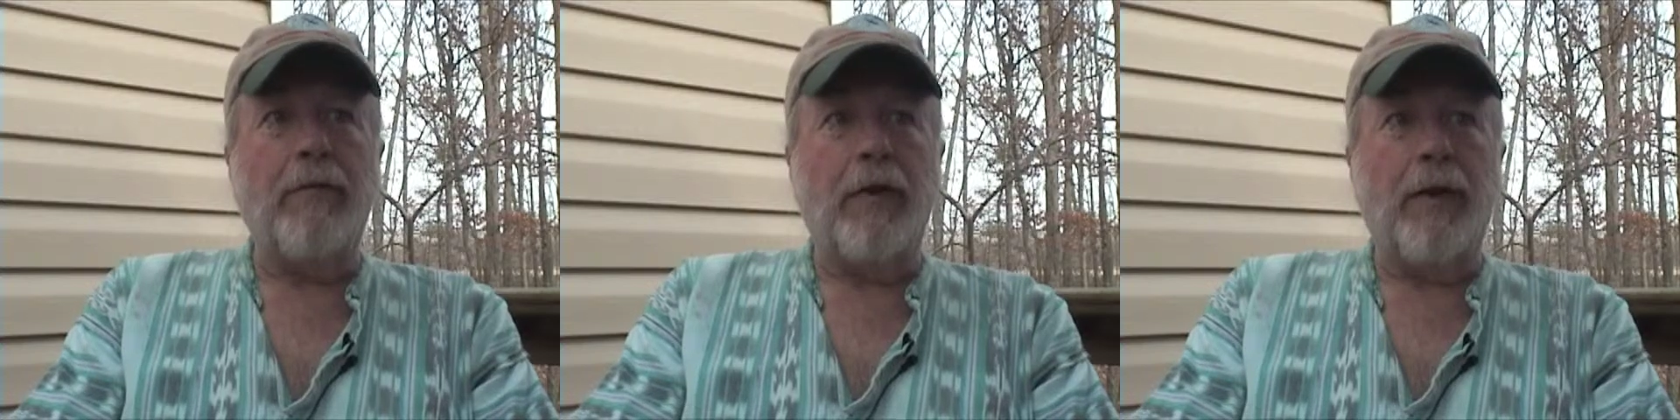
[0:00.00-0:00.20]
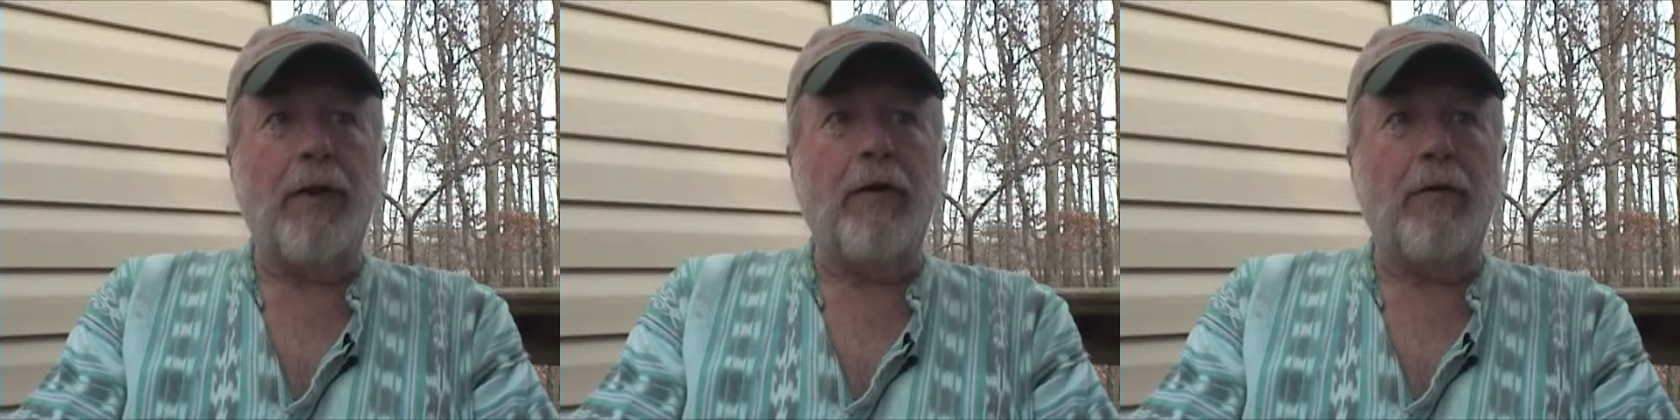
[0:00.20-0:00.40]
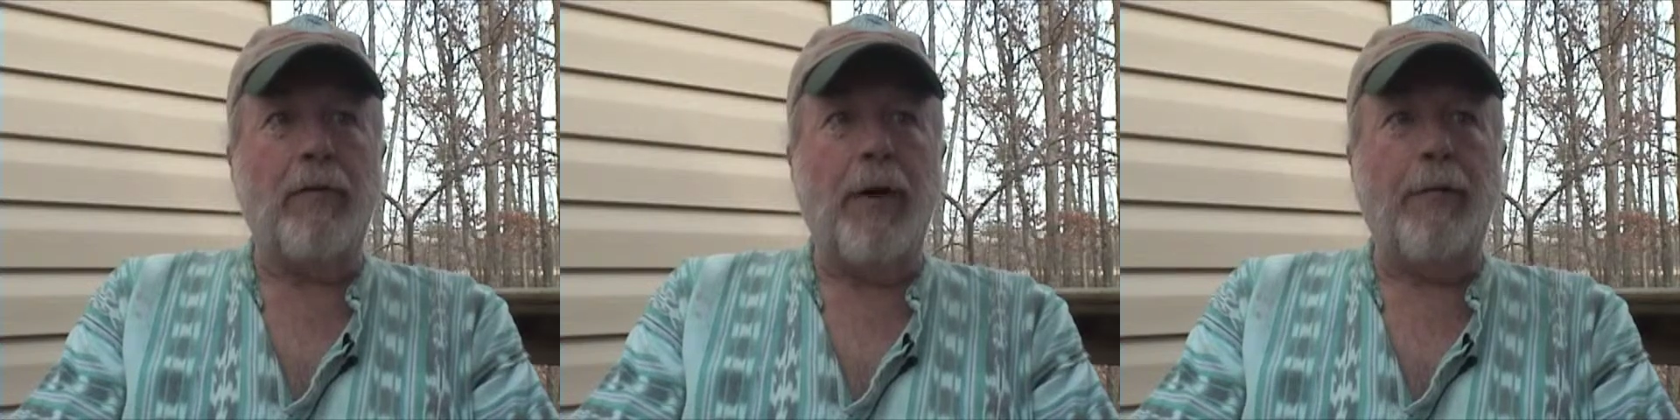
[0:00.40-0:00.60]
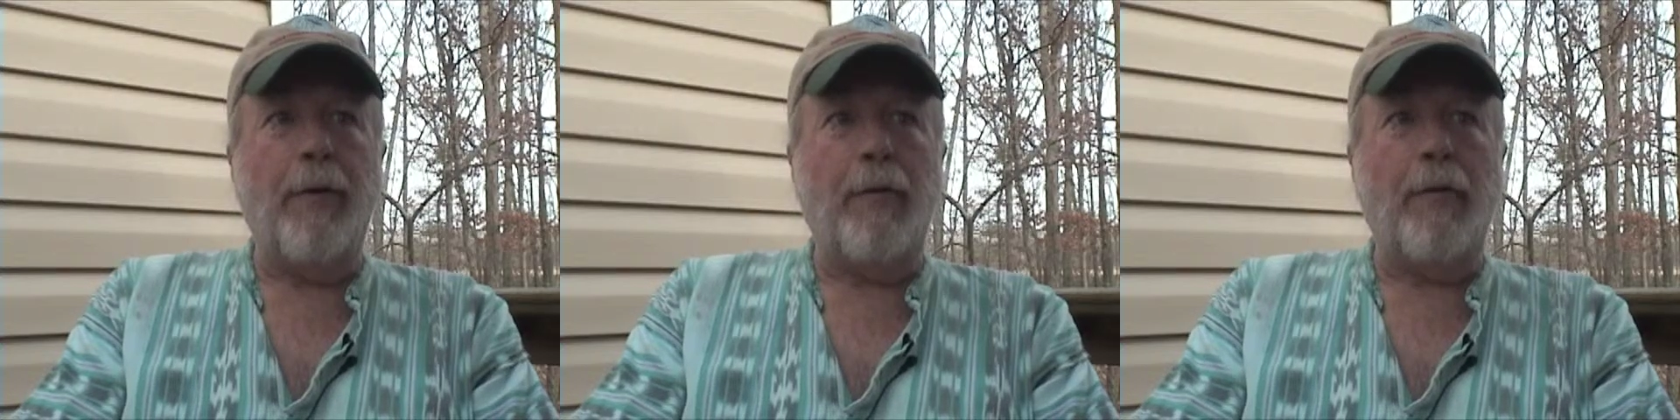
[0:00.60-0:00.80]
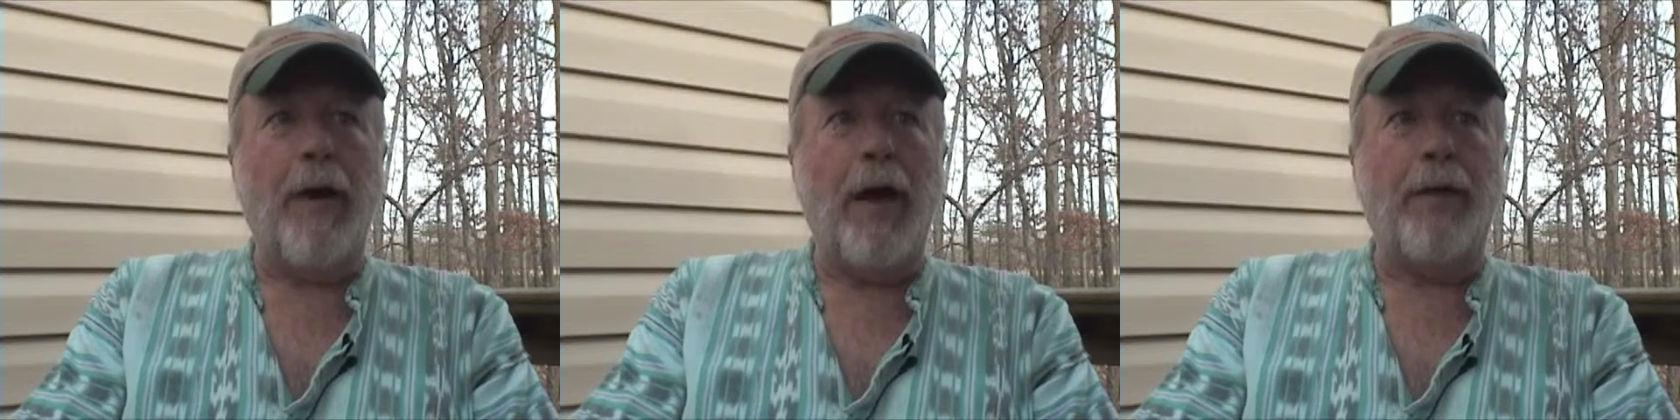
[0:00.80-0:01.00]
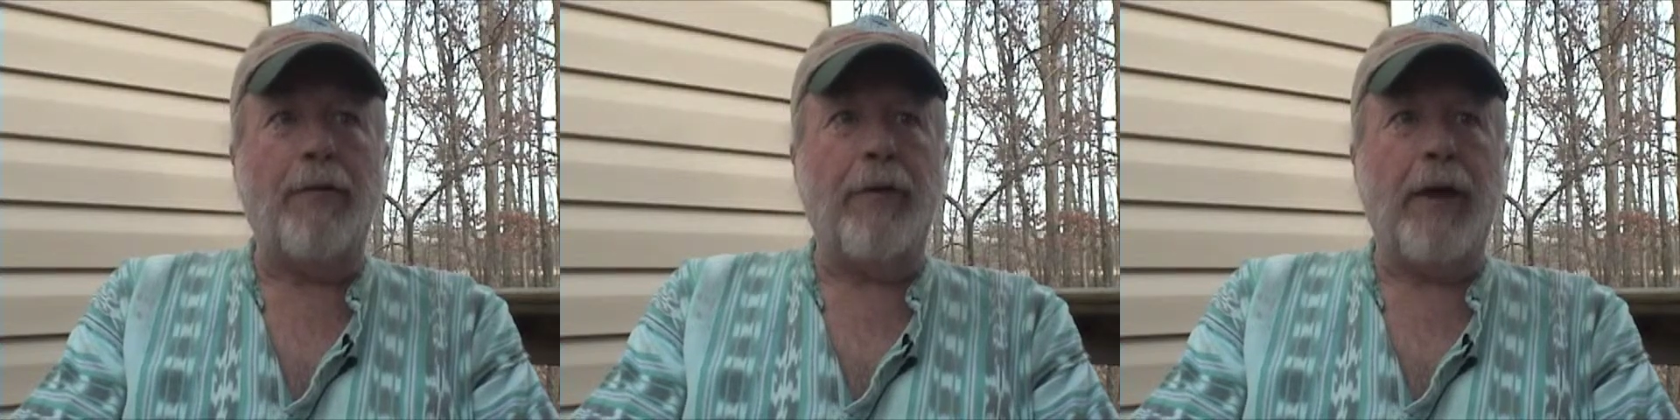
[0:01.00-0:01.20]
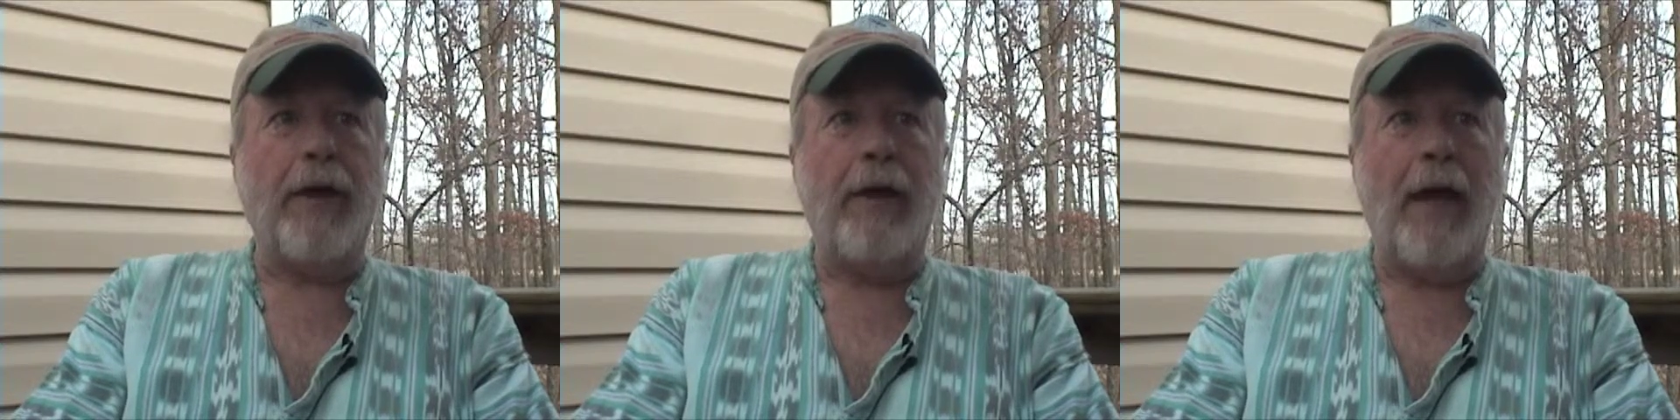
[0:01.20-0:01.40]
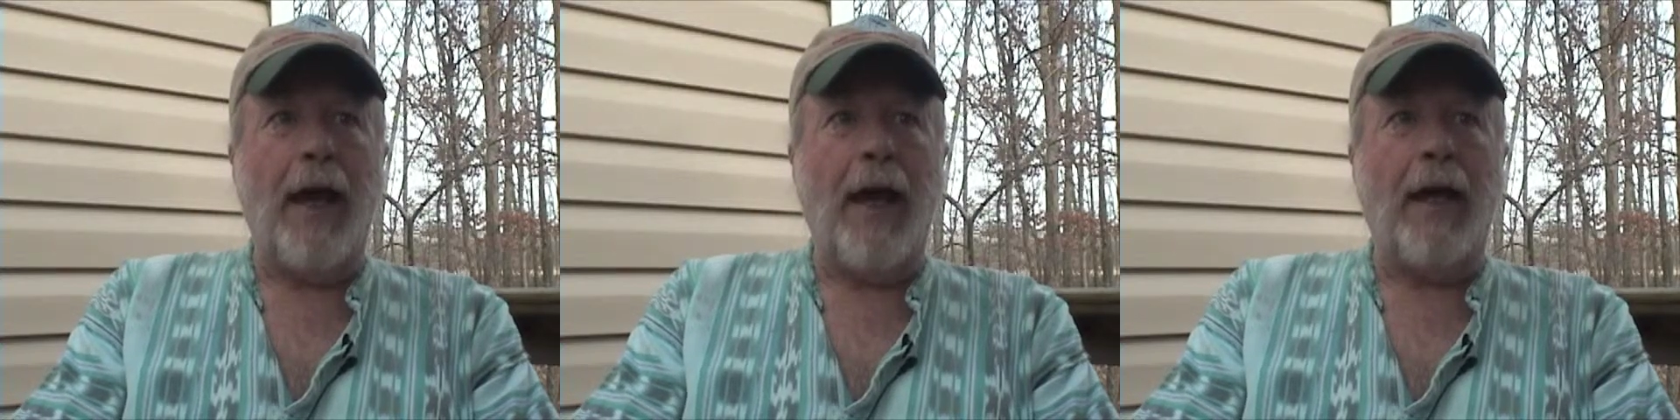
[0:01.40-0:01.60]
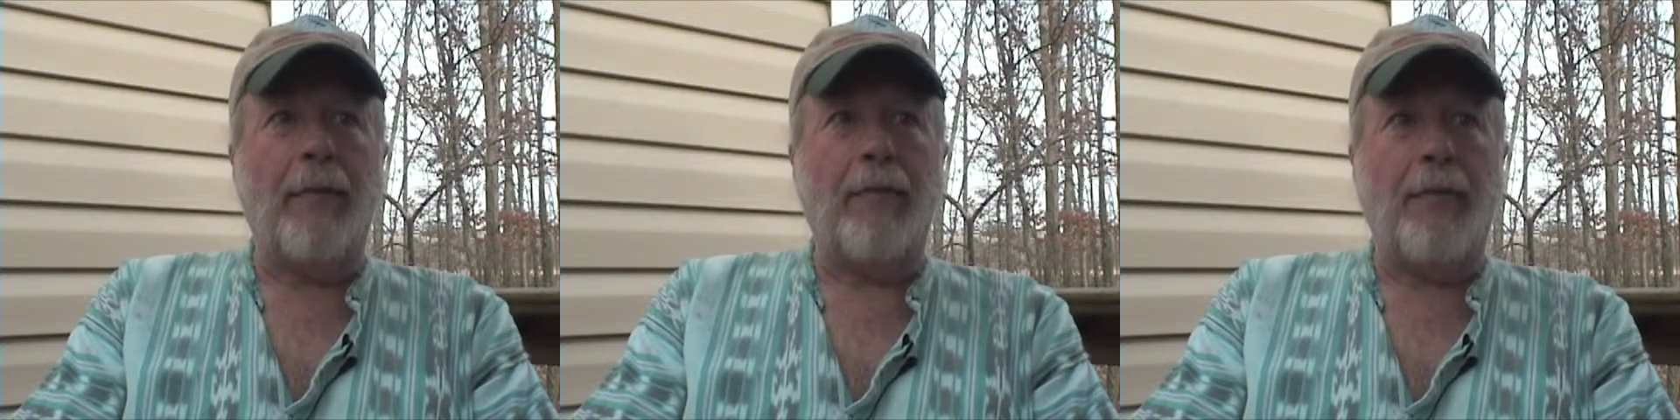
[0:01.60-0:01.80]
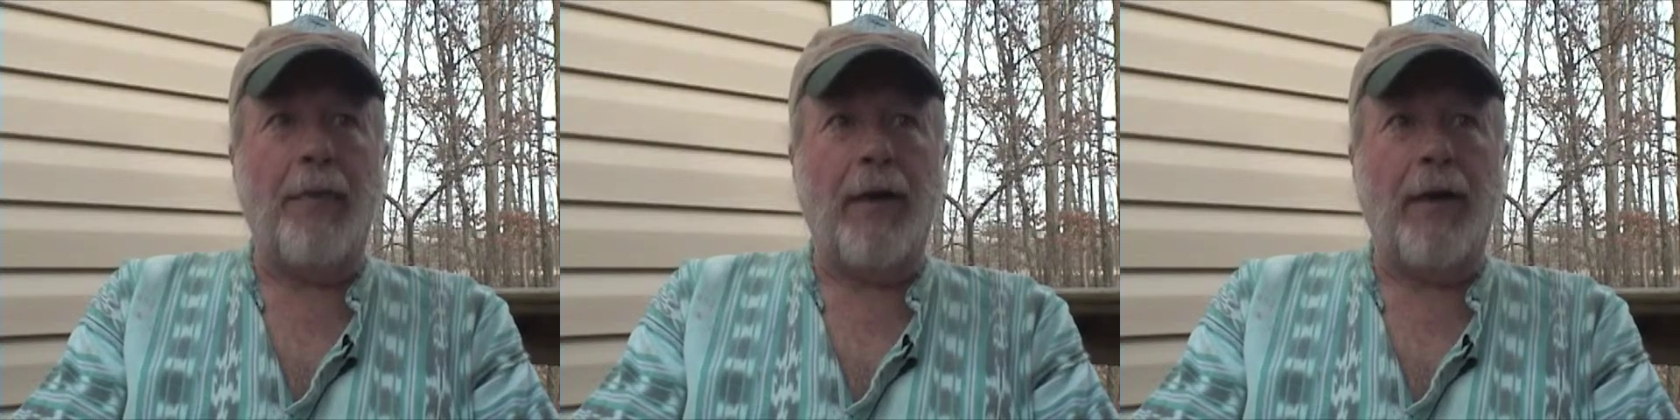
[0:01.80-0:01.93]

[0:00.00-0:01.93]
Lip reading: you know, we were weathering that.